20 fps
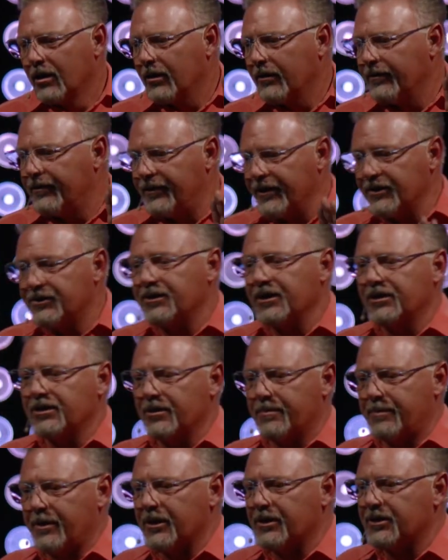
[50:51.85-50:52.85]
this
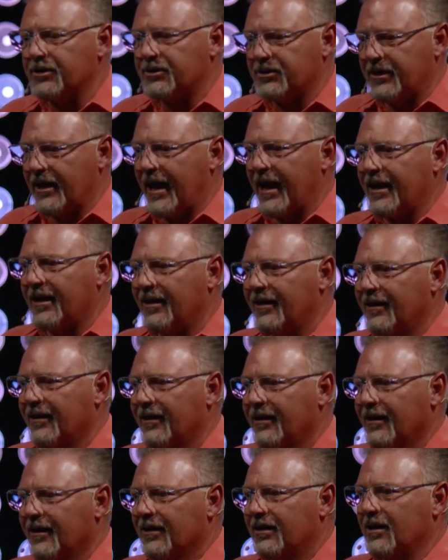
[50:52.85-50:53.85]
Independence Day
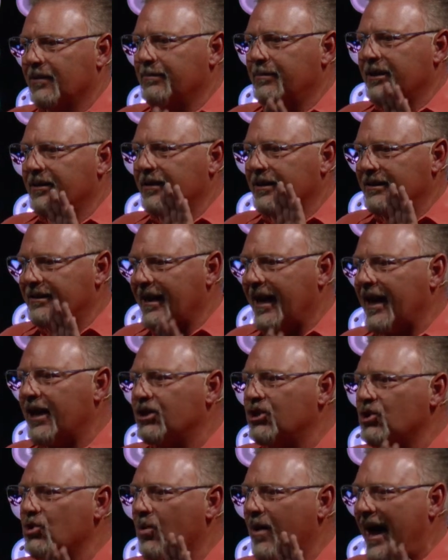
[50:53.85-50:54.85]
can be the day
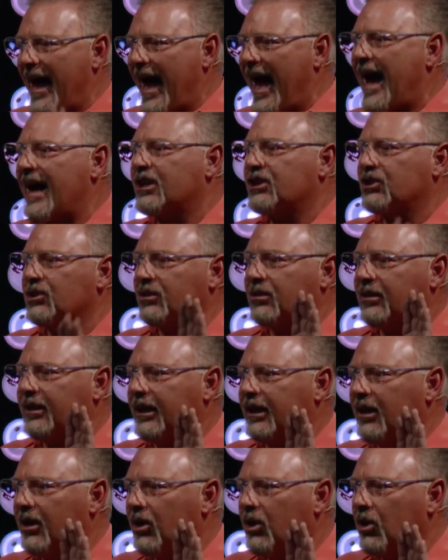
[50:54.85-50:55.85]
you
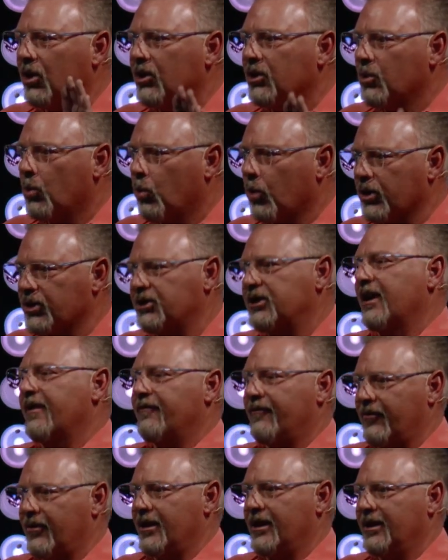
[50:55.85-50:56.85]
actually were set
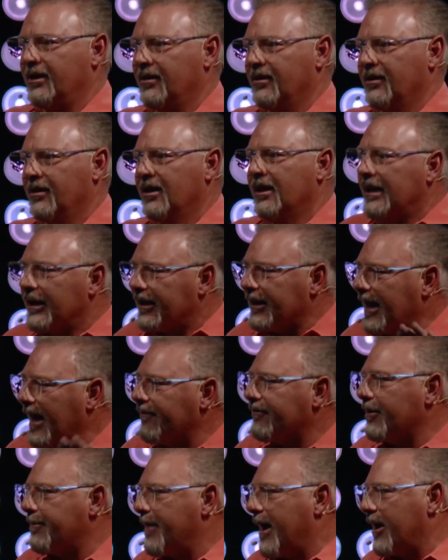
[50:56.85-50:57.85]
free. Can I
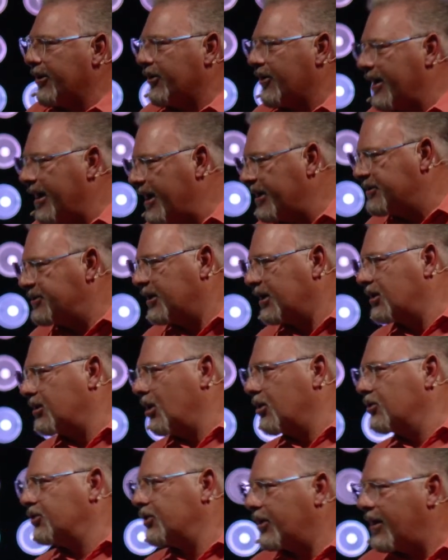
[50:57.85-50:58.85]
have you bow your heads and
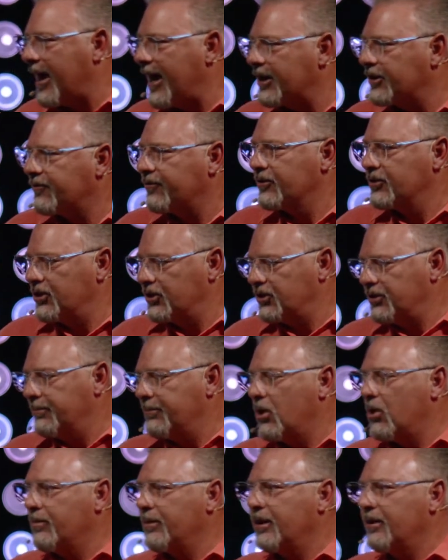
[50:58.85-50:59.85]
close your eyes for just a
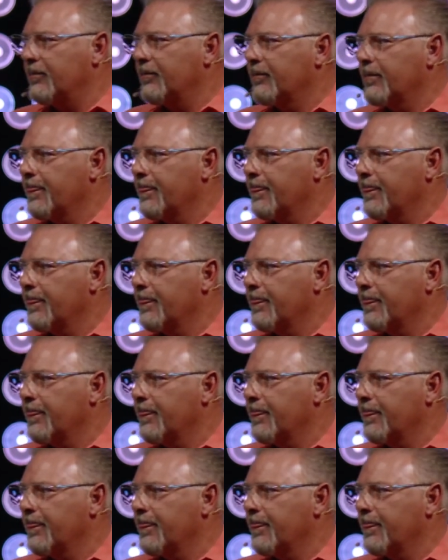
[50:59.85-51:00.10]
moment?